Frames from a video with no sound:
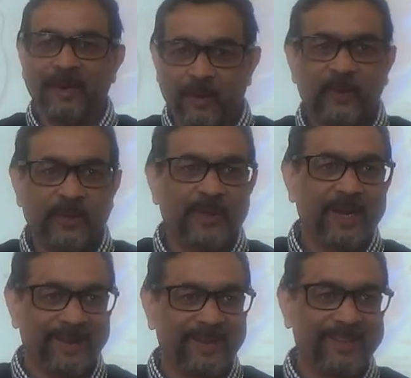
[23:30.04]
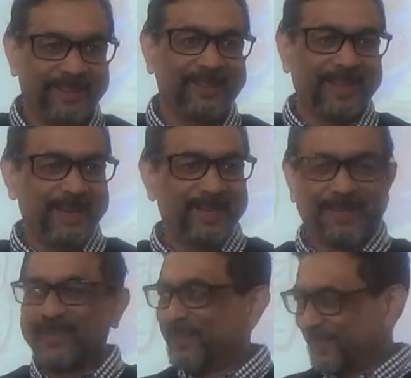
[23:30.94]
ribosomal RNA, okay?
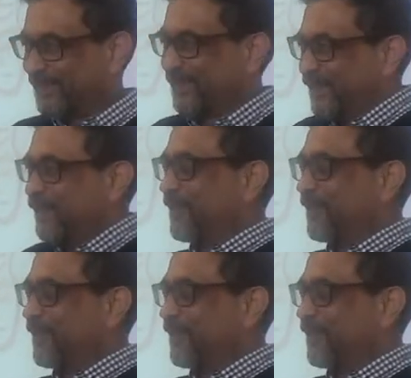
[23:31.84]
Its name